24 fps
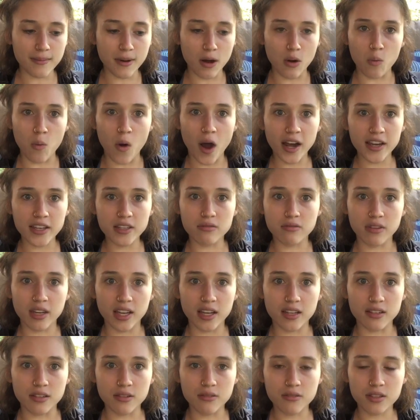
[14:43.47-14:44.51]
about why you
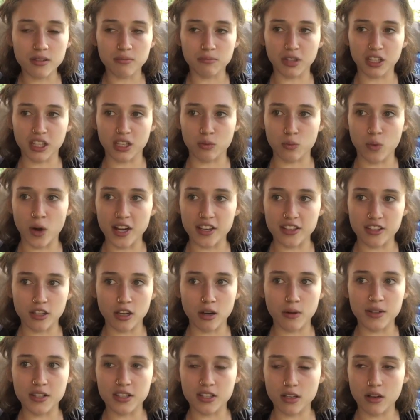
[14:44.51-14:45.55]
can't do something and why
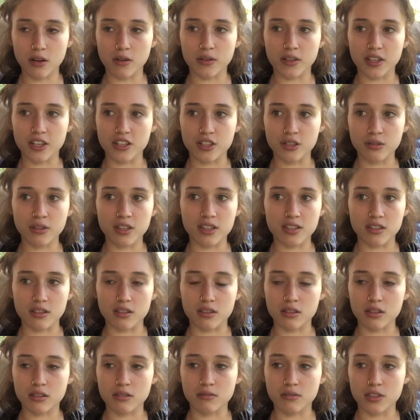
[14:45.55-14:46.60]
so-and-so can do this
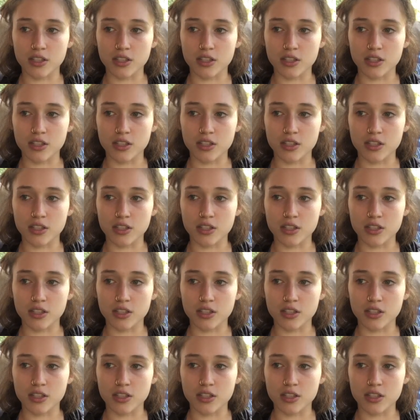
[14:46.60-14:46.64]
and,